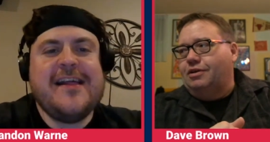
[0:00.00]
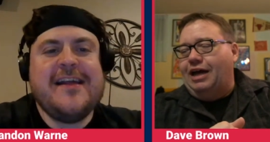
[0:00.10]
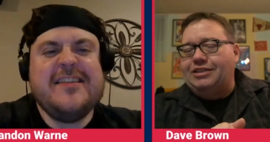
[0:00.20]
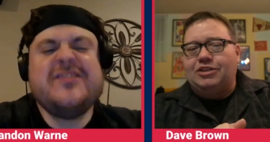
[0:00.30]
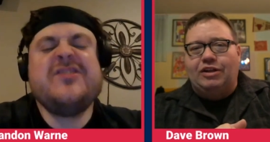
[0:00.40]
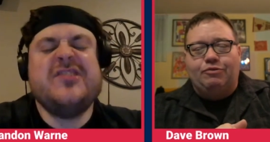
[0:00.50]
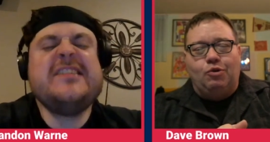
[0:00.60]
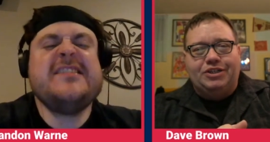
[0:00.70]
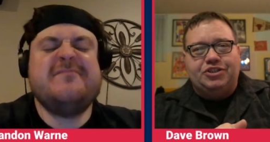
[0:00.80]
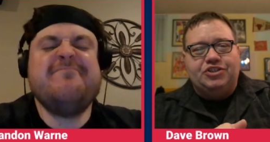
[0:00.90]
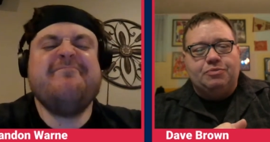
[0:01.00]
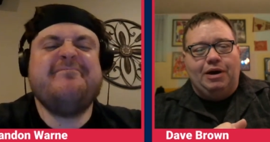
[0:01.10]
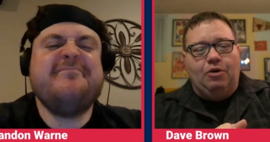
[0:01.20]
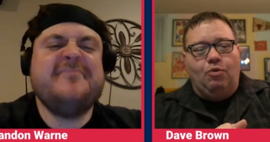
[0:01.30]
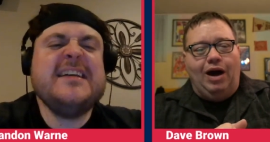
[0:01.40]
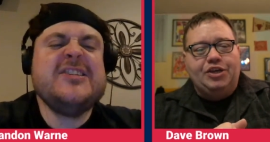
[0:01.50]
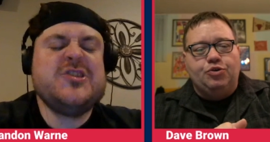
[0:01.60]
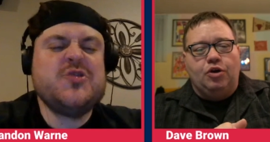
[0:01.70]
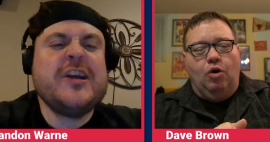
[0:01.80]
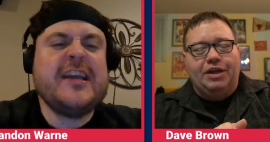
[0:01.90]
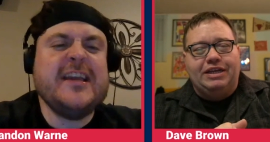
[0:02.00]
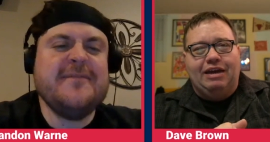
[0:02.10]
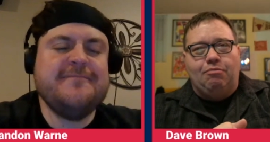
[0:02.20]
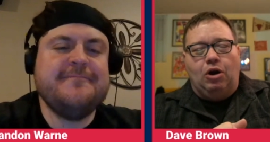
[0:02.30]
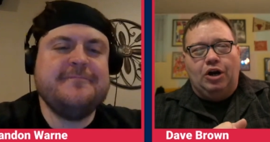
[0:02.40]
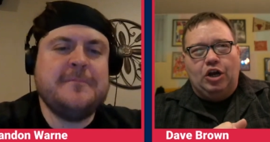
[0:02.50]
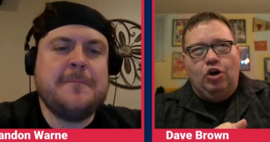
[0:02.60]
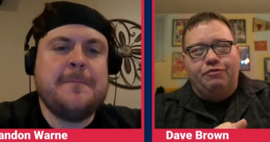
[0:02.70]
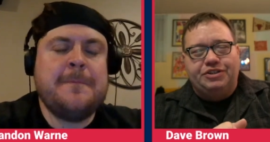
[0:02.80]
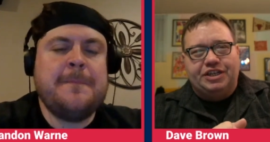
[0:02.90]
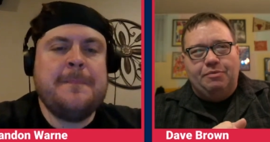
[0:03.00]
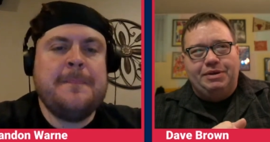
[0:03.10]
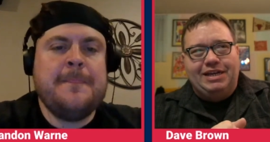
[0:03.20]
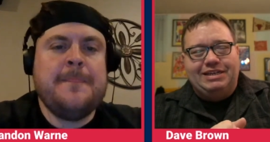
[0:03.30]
Speaker 1: I still it's, have questions about why you go tricky. and get Margot if he's going to be a